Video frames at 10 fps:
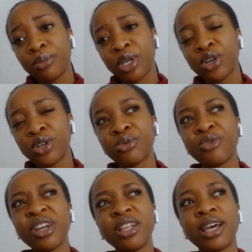because we
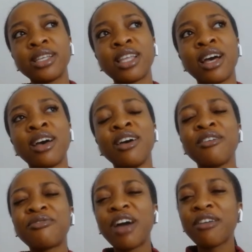realized that
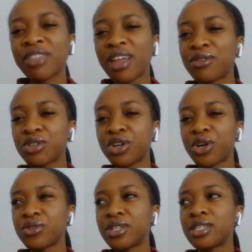5,000
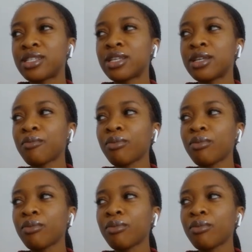girls is